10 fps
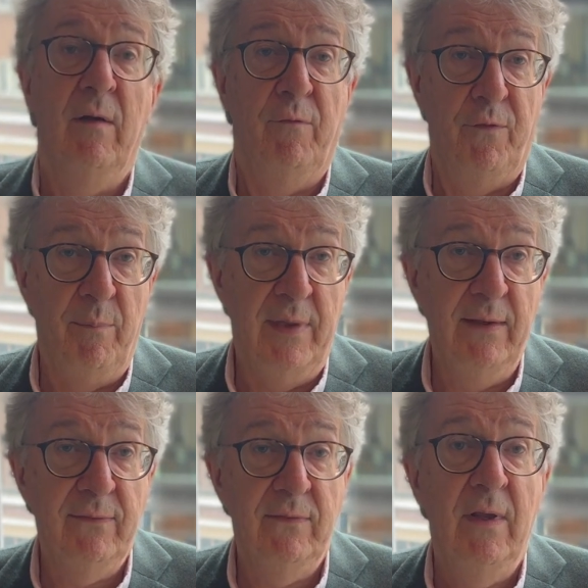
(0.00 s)
From
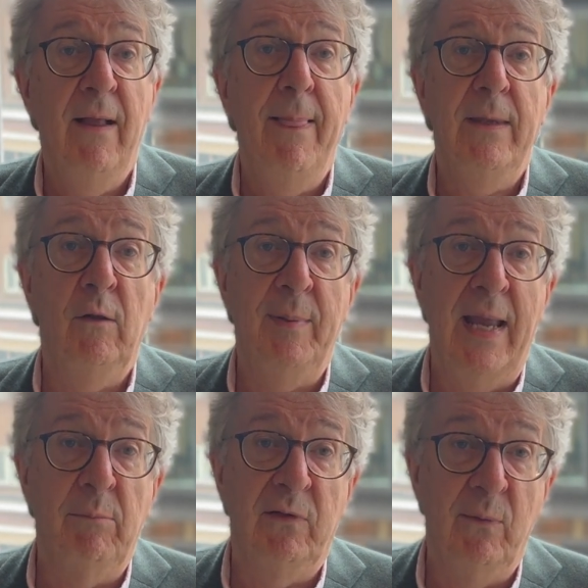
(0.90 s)
this, you'll be
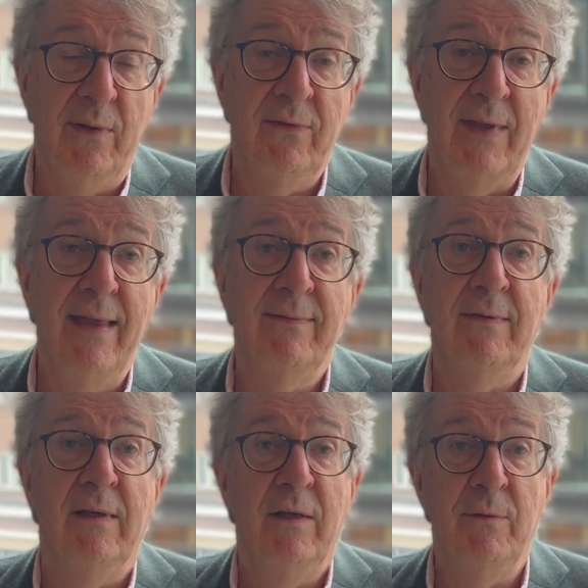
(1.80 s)
able to
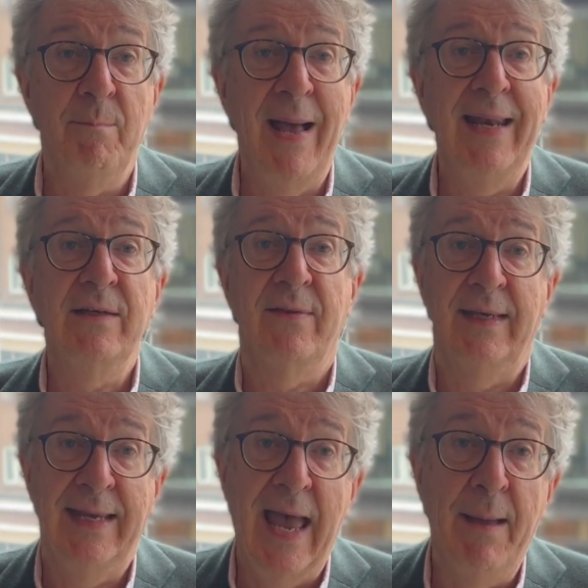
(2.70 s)
assess and manage the
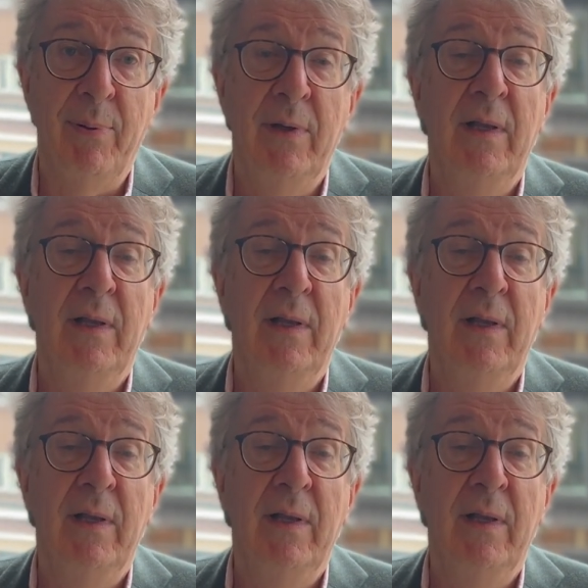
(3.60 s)
gap